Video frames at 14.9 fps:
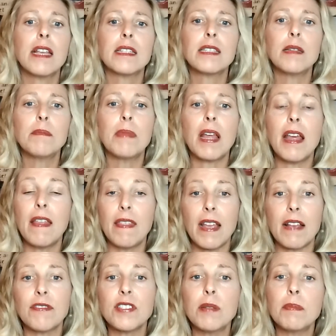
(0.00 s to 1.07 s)
and
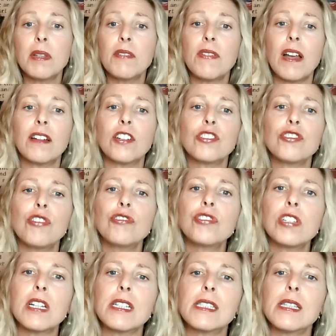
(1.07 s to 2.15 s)
they have simply found a
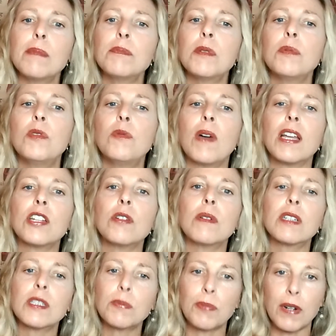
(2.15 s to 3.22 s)
socially acceptable way to
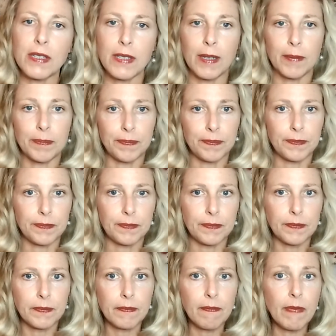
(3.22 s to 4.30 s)
express it?
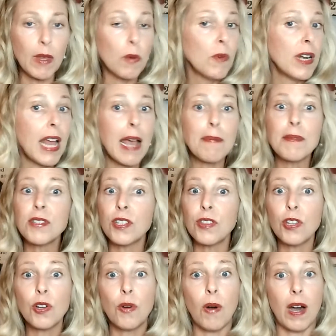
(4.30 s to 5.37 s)
What happens in
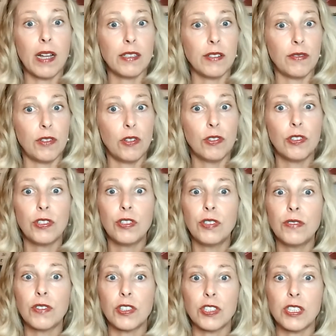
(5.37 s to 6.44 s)
the quads of local
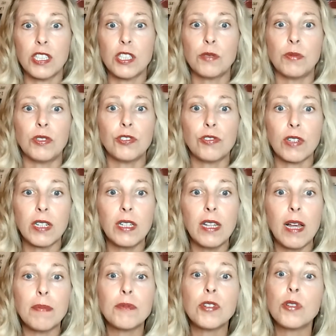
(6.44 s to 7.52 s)
universities will
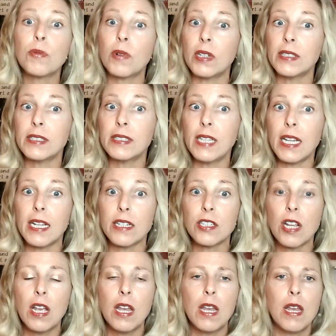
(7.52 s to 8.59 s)
trickle up to the world stage.
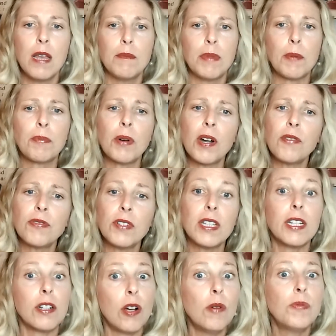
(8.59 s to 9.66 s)
But
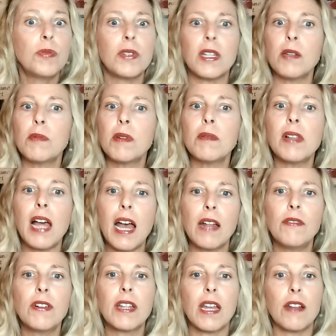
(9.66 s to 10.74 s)
prayerfully and hopefully we will
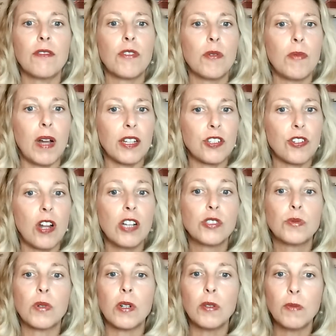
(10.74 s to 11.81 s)
advocate for
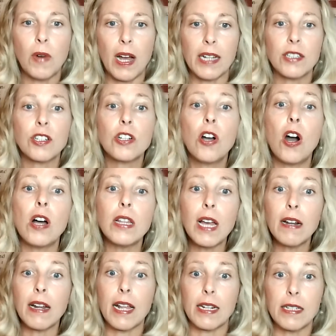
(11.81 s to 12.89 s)
watchdogs worldwide to call
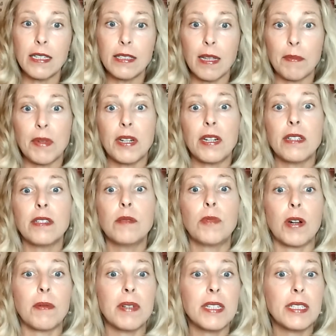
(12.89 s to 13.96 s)
out anti-Semitism
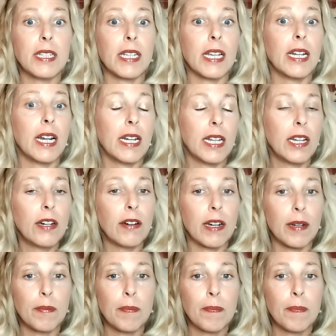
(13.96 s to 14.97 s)
where we see it and hear it.